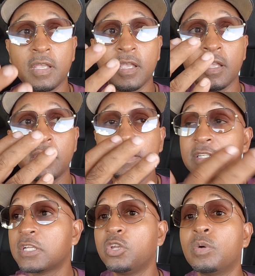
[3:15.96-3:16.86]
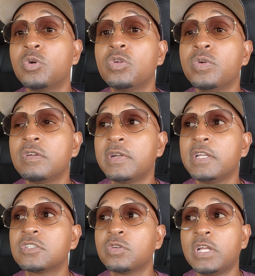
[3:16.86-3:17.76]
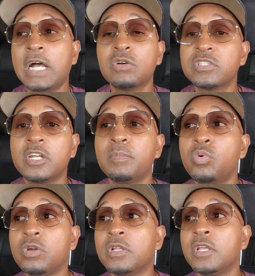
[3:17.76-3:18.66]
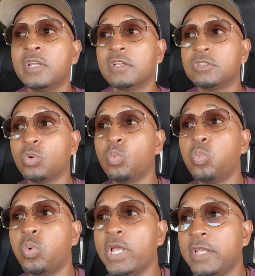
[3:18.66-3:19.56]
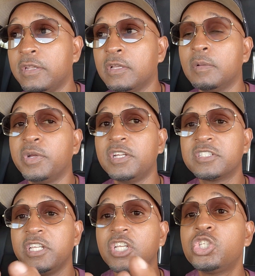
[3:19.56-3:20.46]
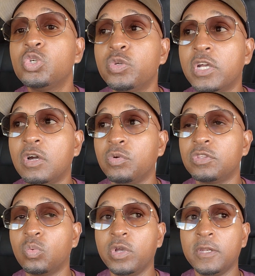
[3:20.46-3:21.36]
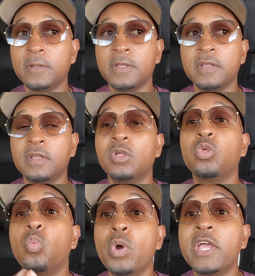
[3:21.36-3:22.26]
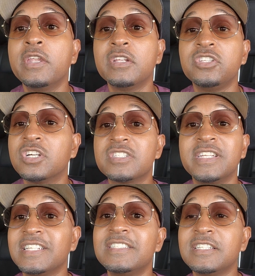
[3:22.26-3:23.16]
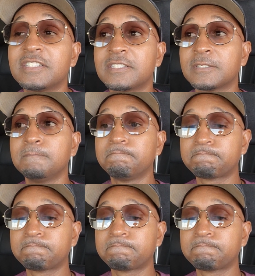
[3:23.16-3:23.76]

and that's how I know I'm going to win, right? So the how is not important. The when. But here's the issue now with the when. The when doesn't exist.